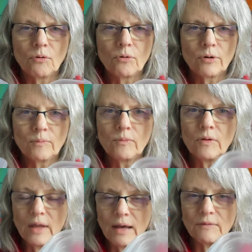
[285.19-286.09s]
or
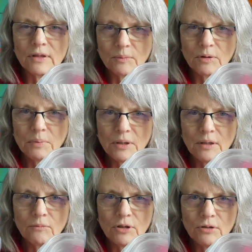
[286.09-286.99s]
having them repeat
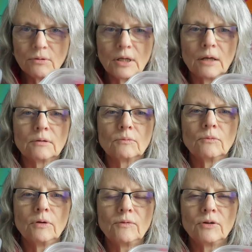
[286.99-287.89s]
it when you count
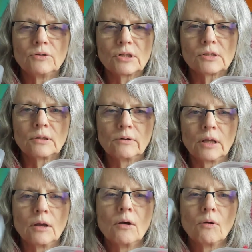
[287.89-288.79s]
if they're just
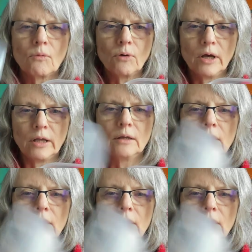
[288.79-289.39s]
learning. One,